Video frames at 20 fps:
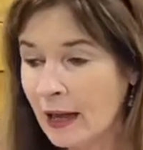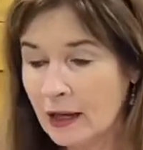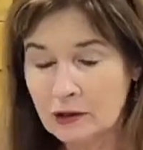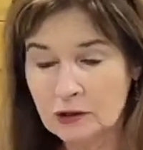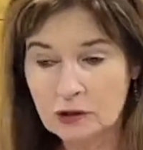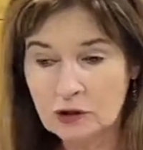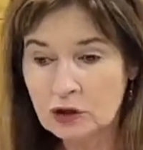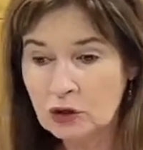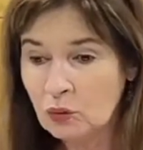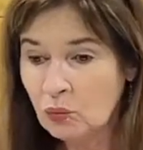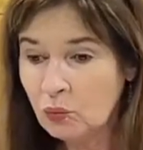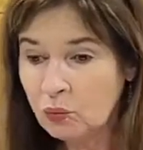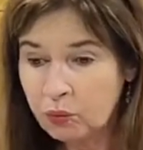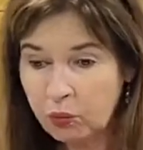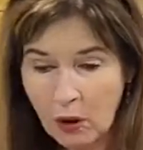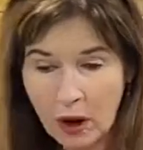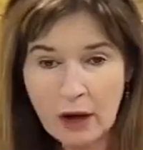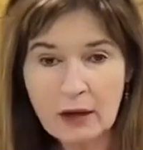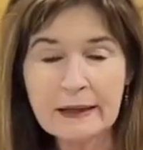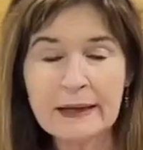You
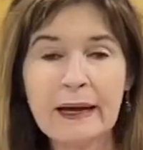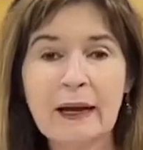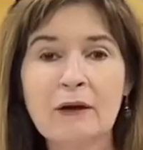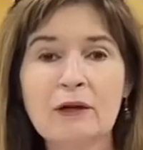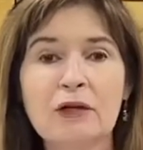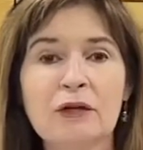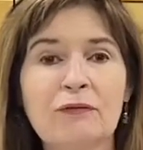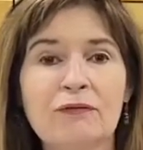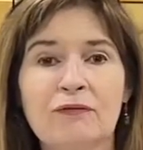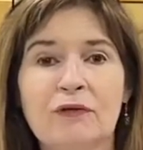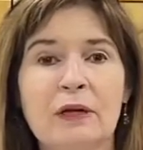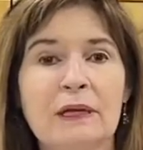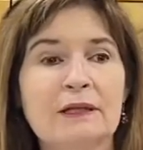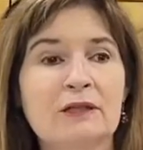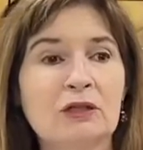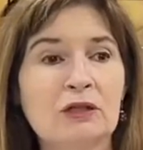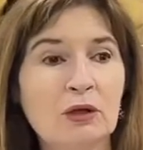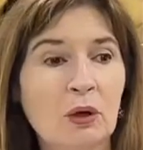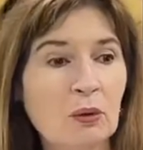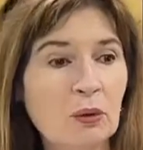walk out your
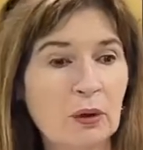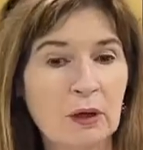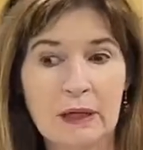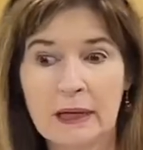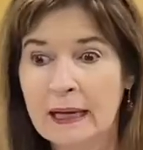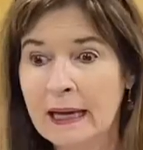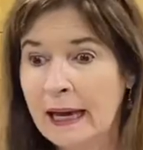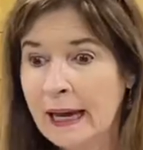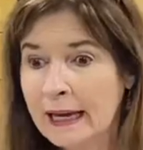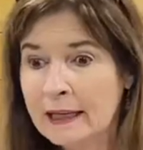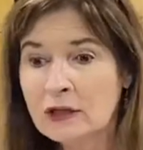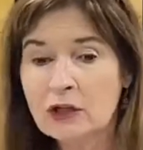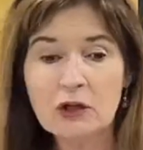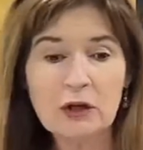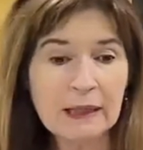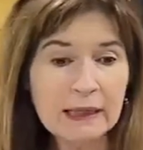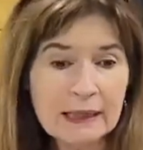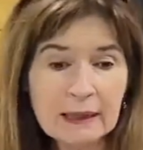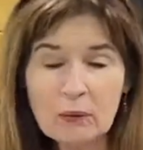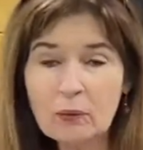front door and you're
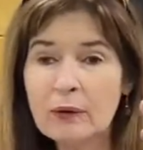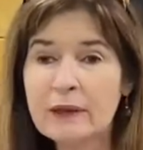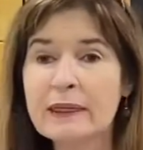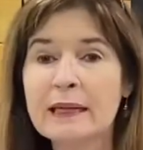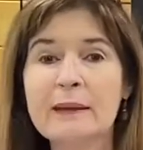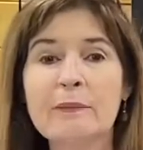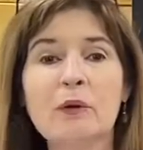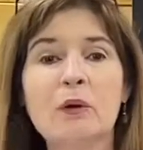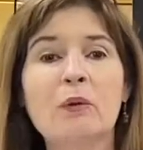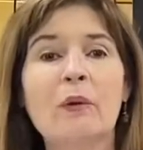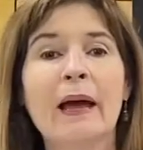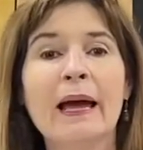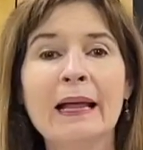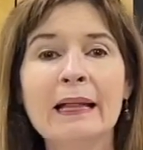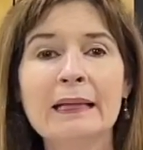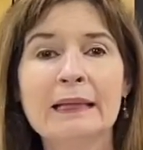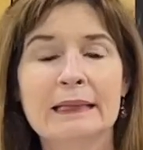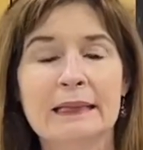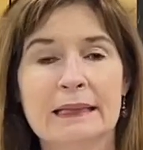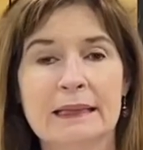hit with
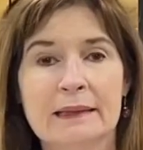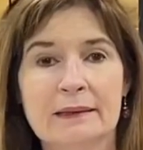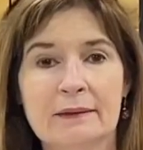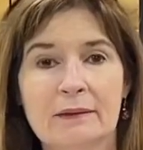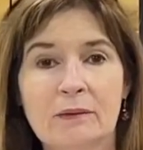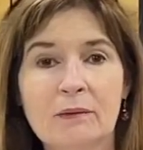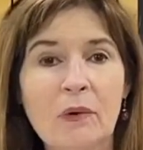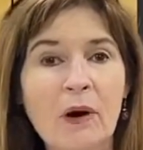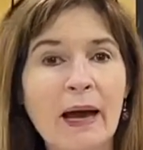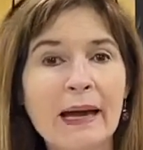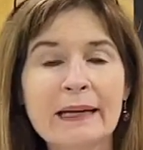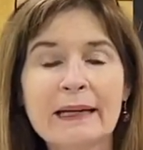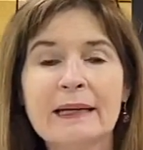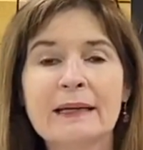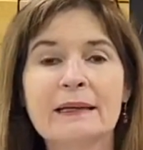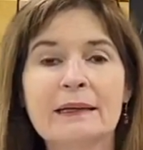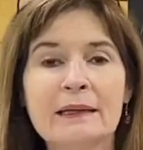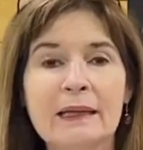immorality right and